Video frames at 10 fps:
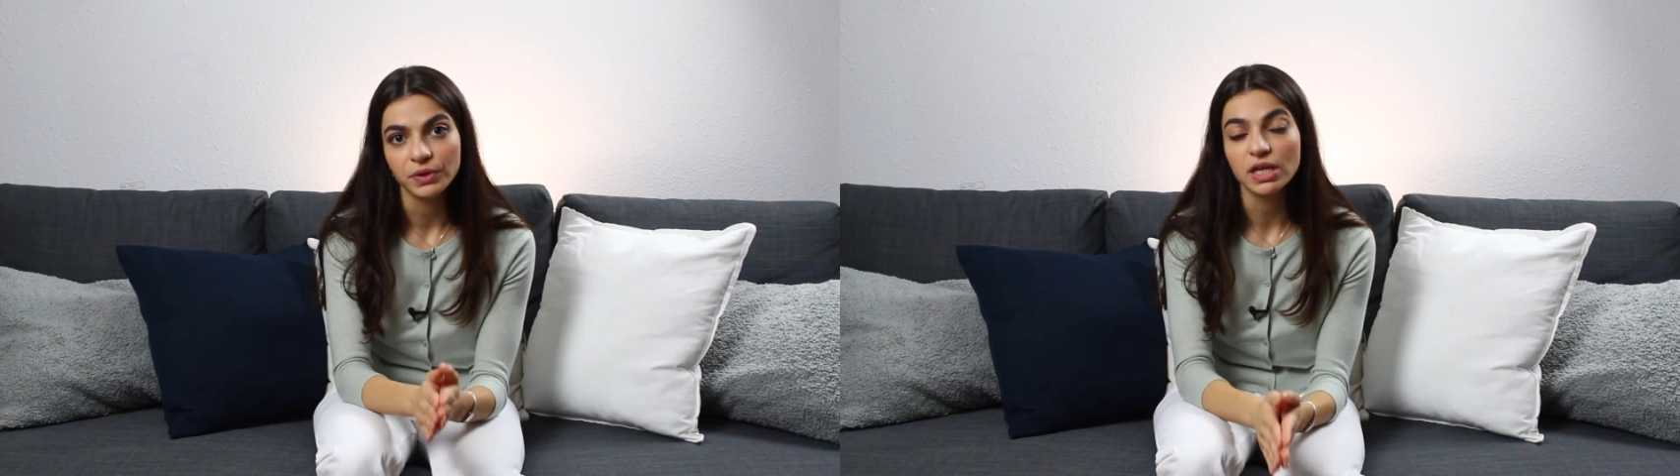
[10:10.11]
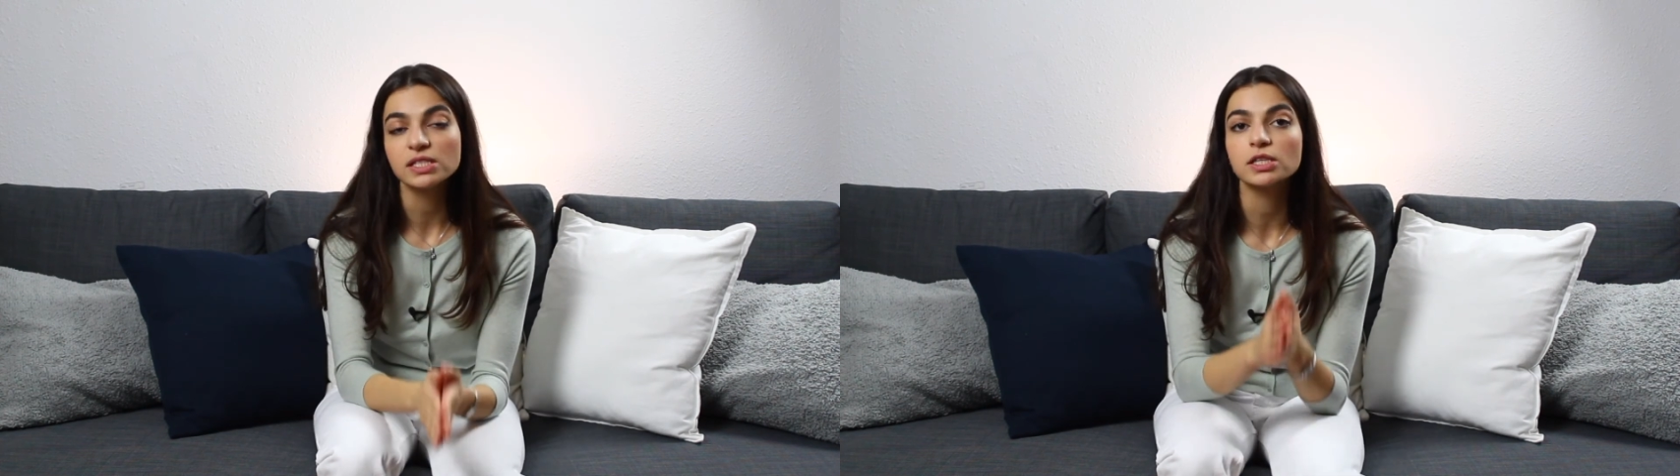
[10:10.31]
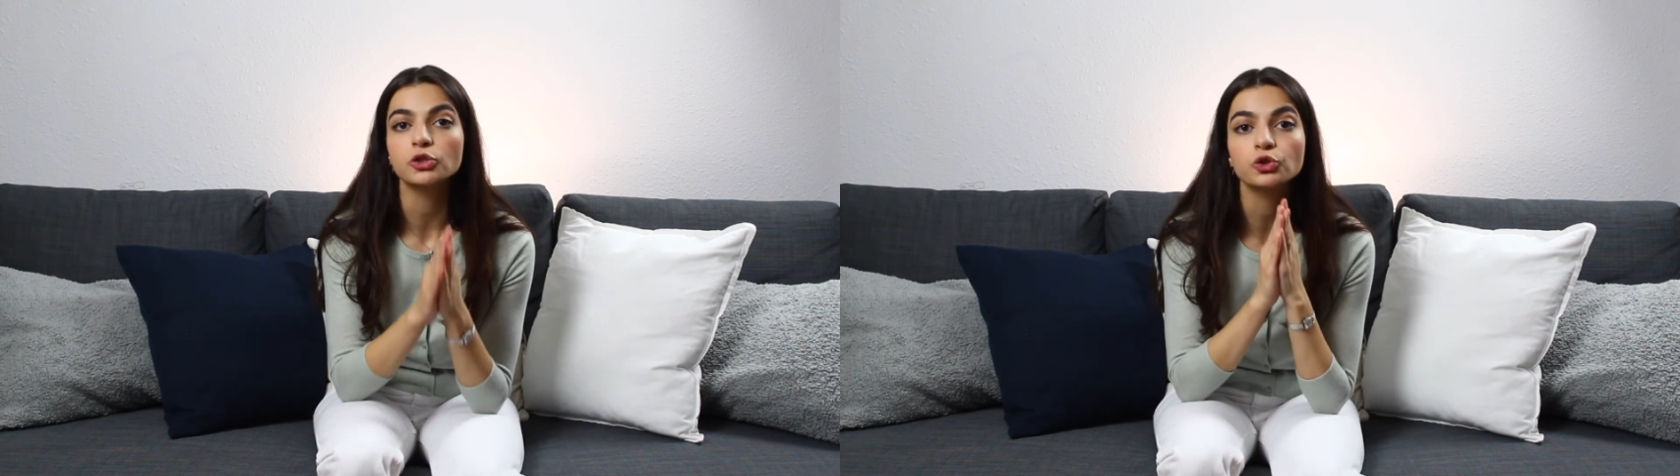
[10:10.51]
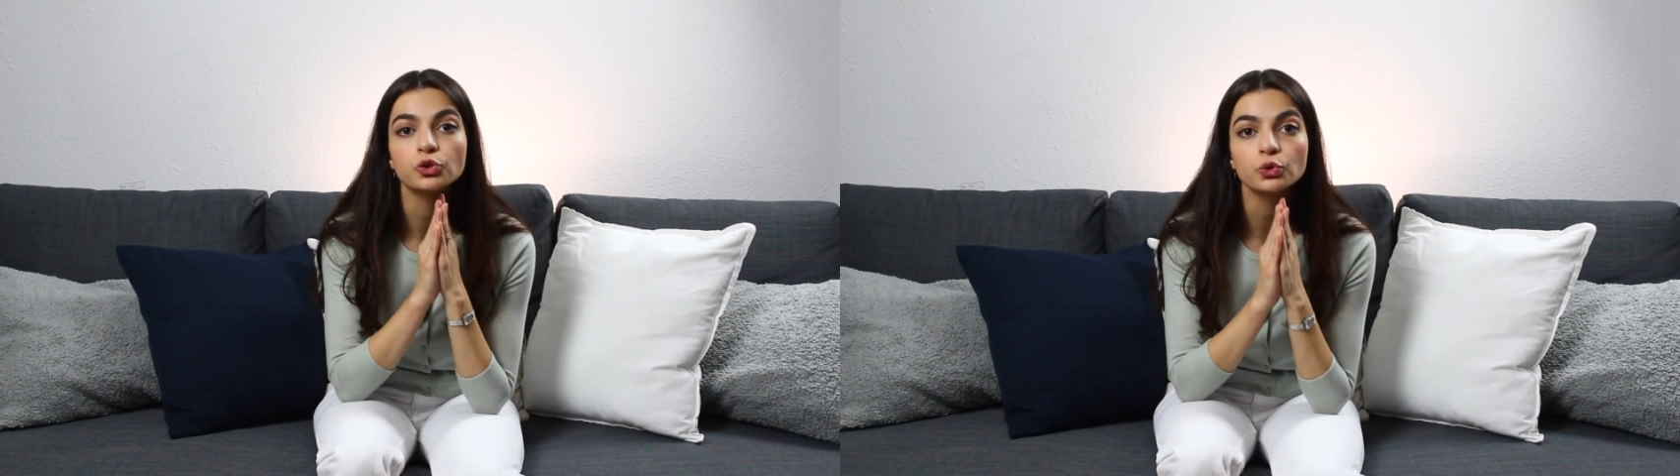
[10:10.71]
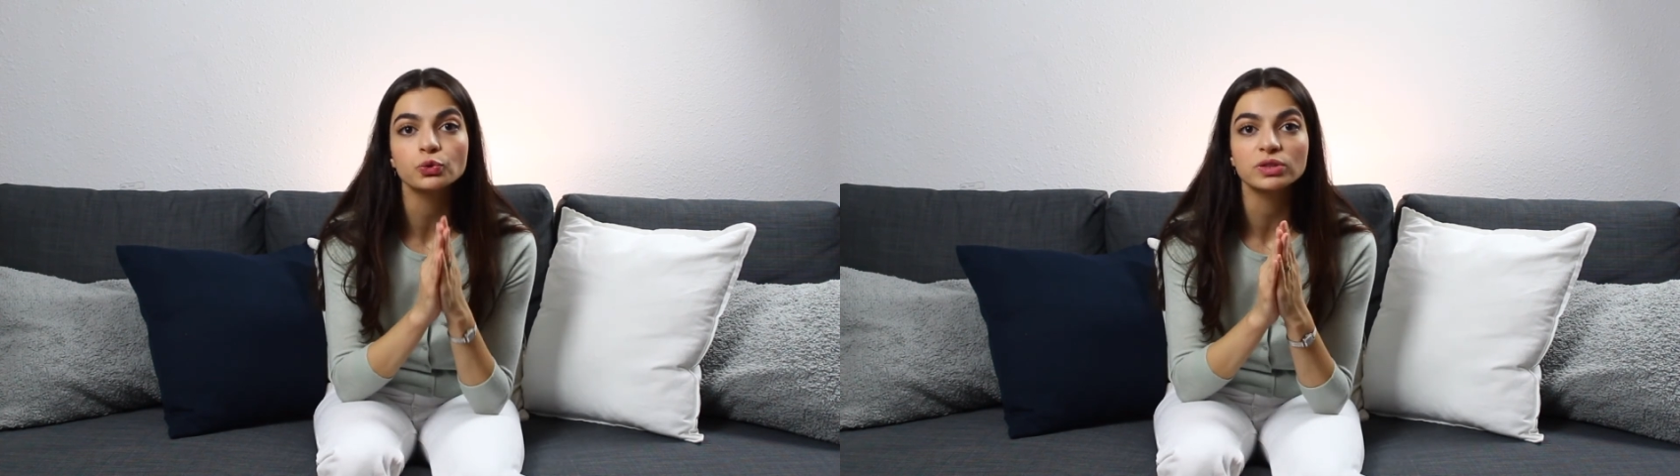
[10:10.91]
is the
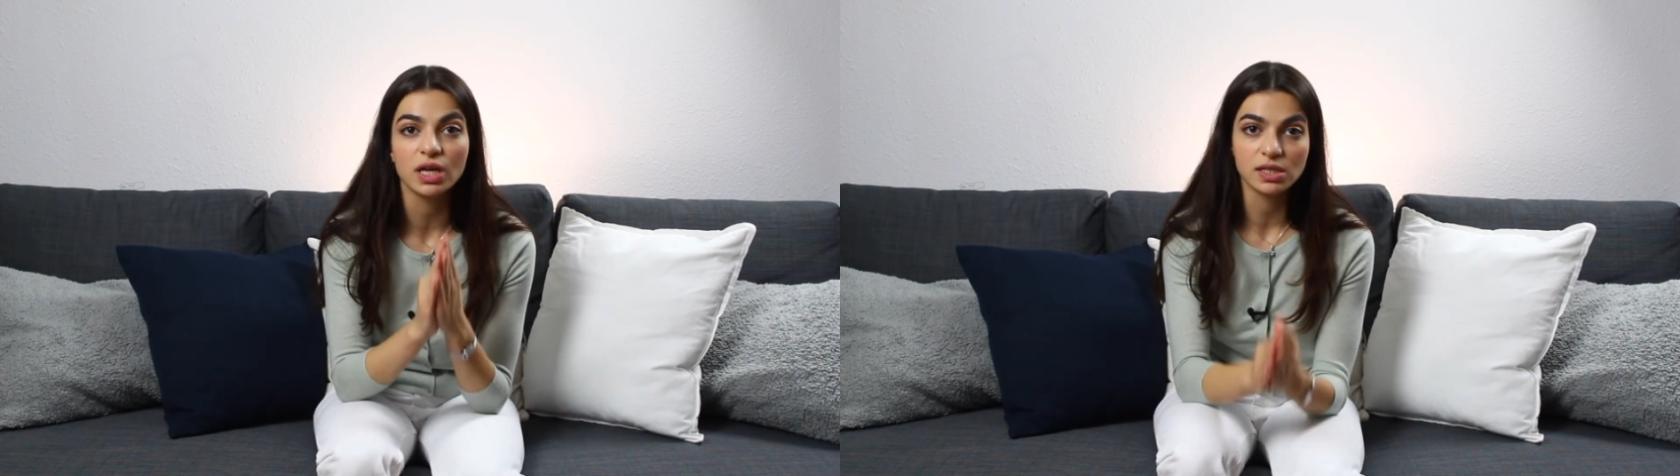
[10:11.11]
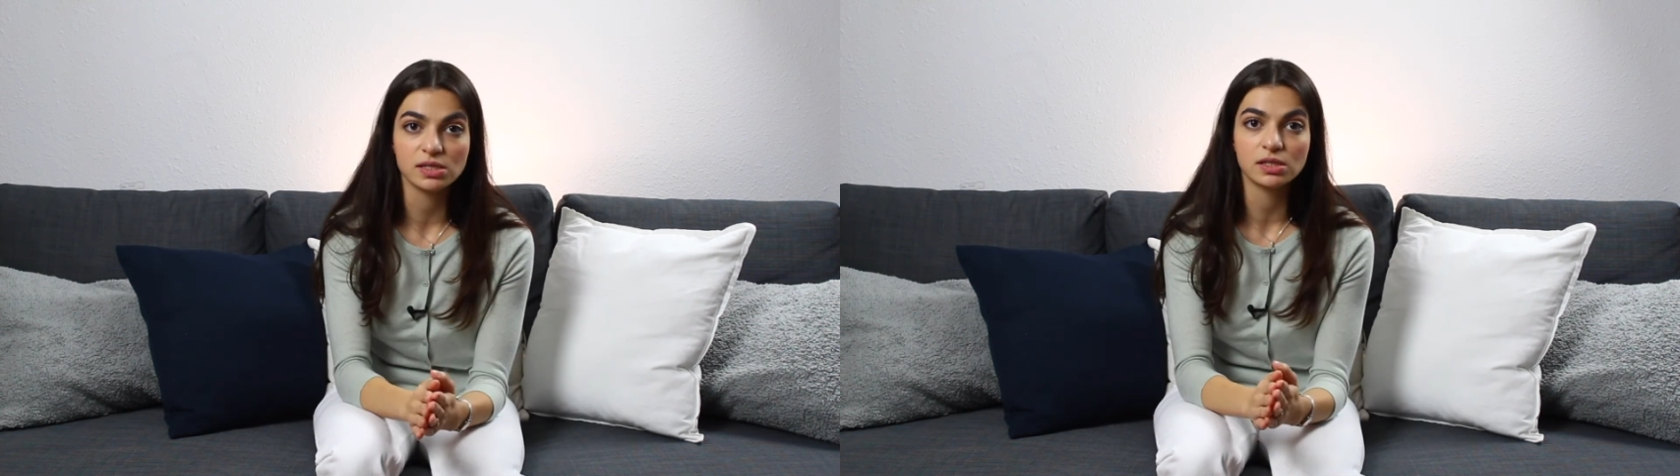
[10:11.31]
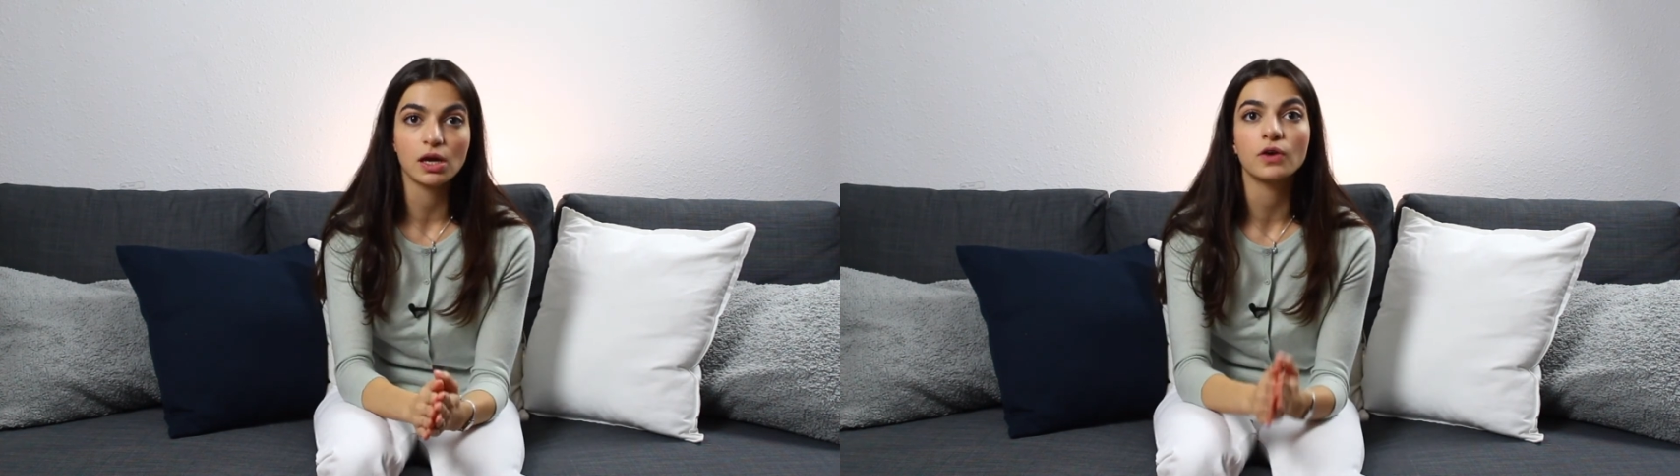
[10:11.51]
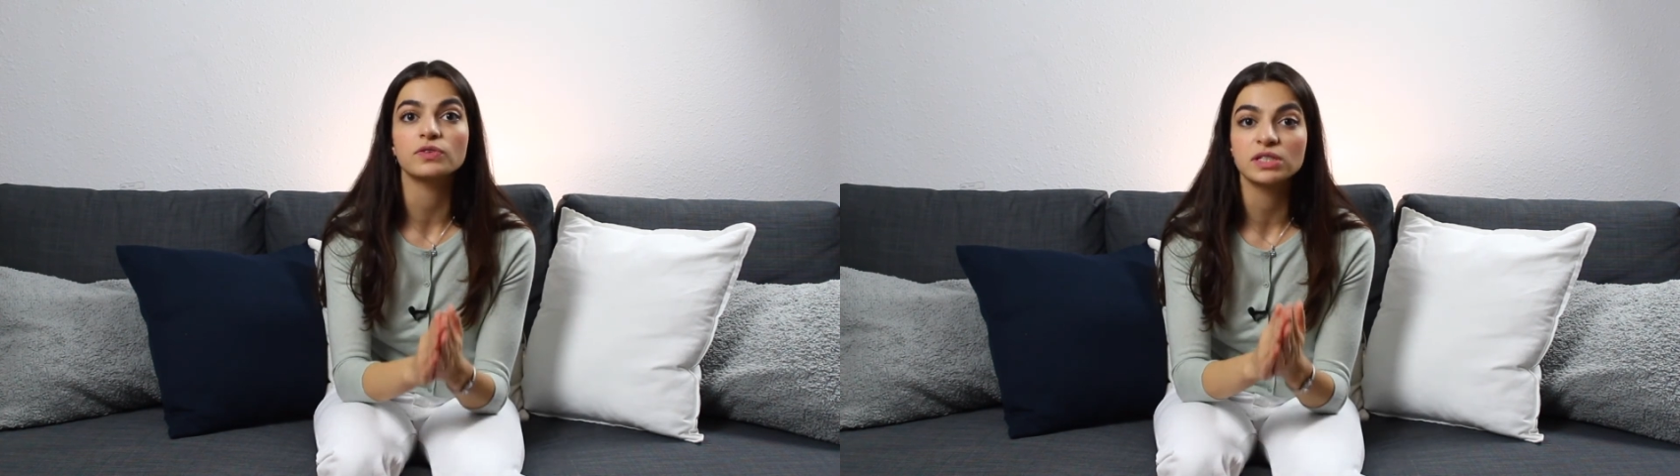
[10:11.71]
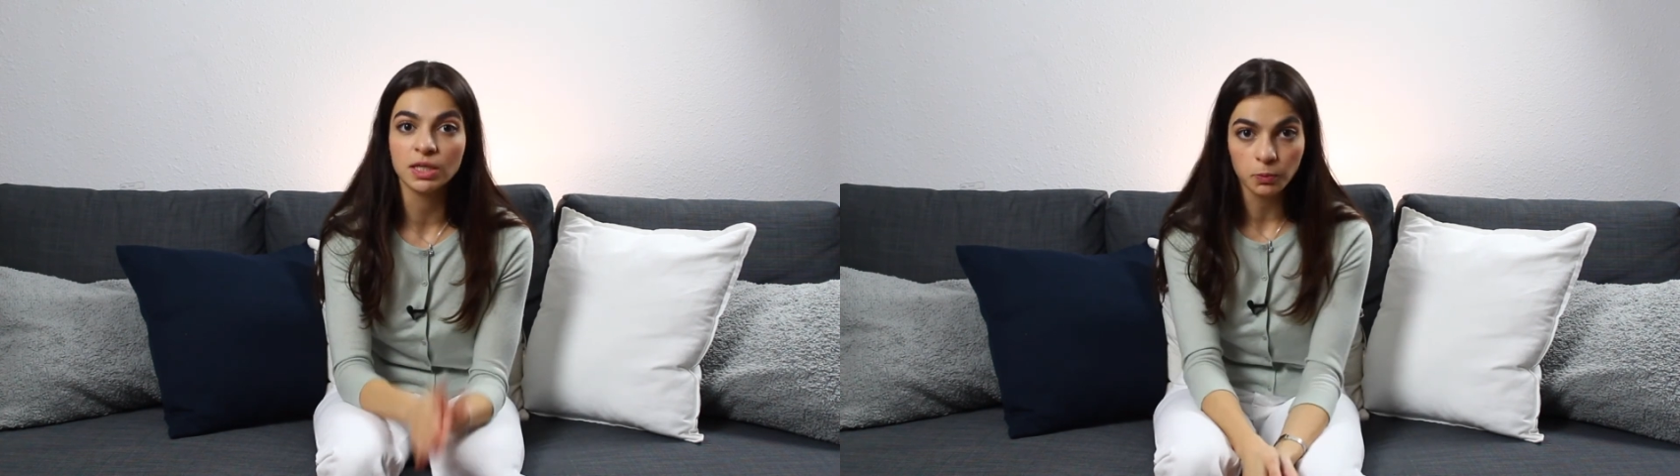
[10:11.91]
true test of
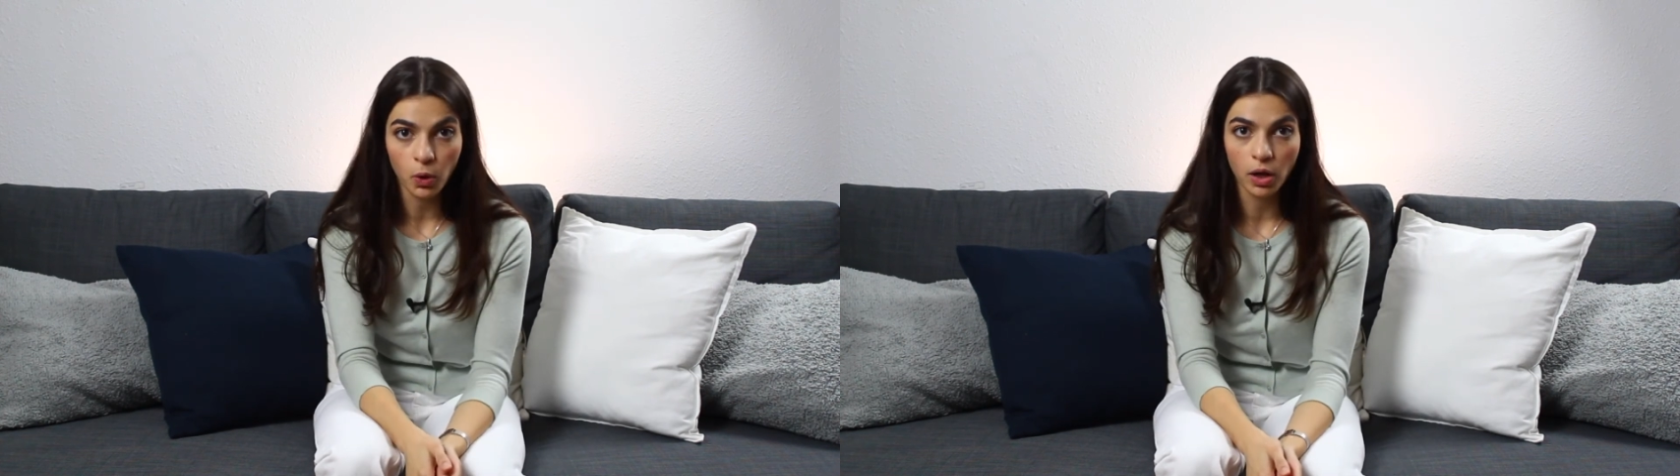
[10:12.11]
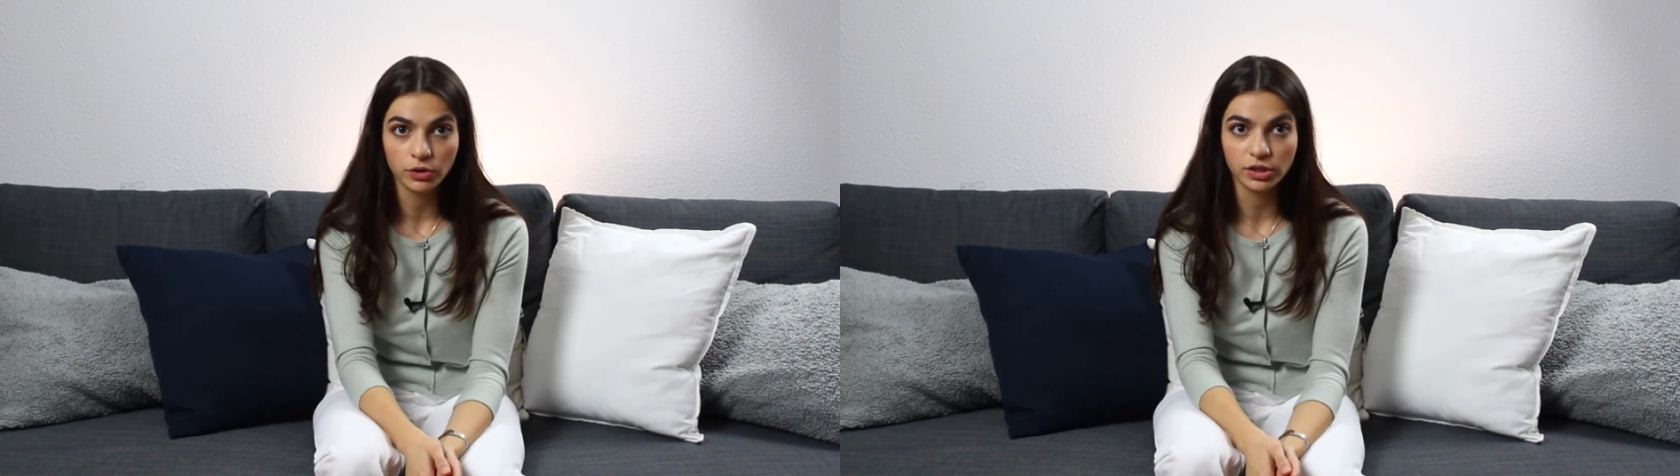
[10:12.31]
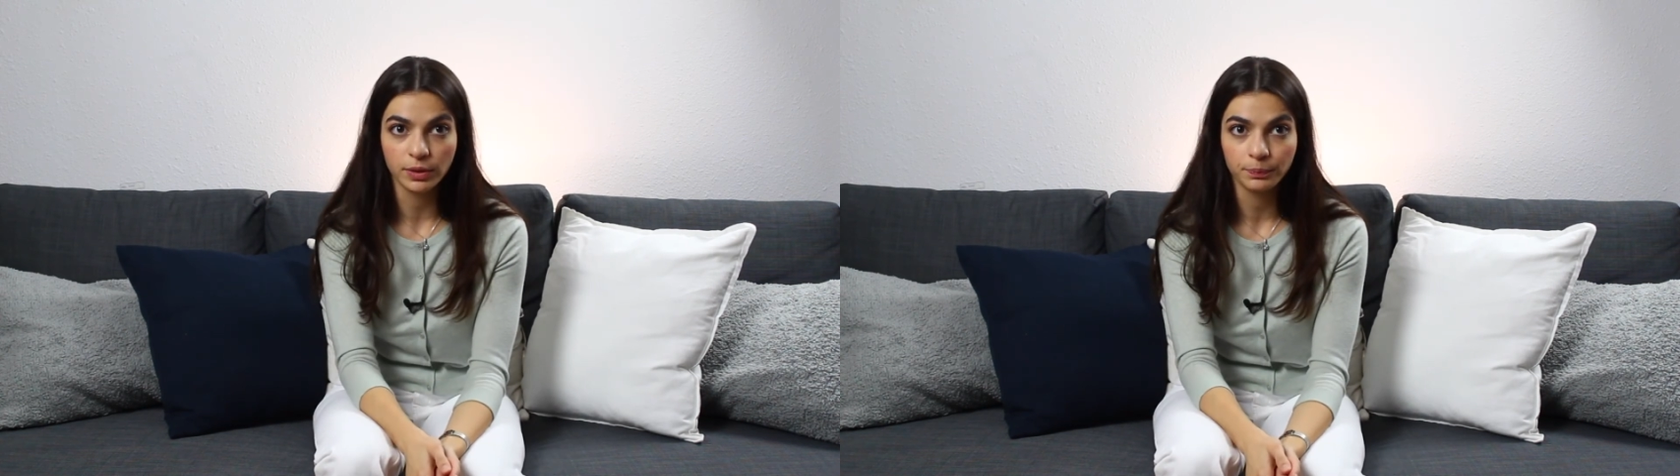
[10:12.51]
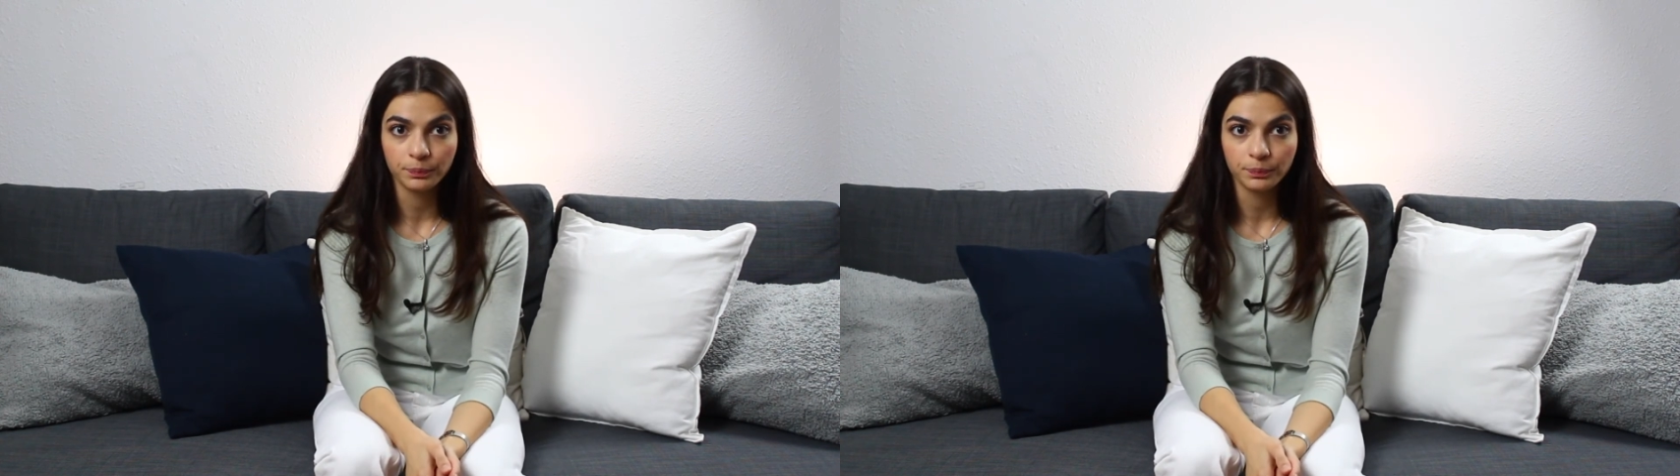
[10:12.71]
sleep quality.